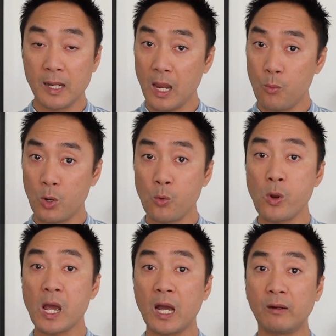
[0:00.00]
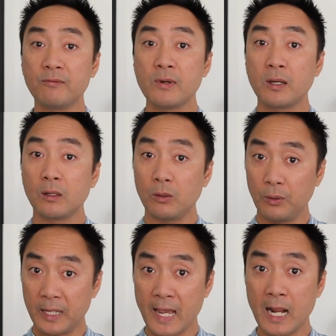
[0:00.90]
And when we have a
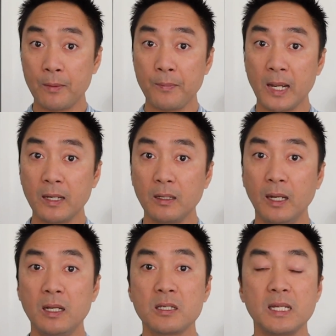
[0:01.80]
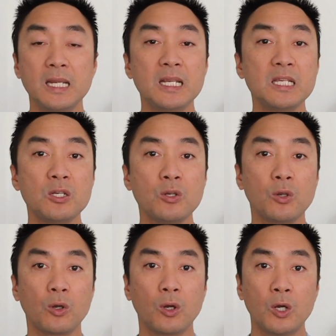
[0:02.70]
calm mind, it is easier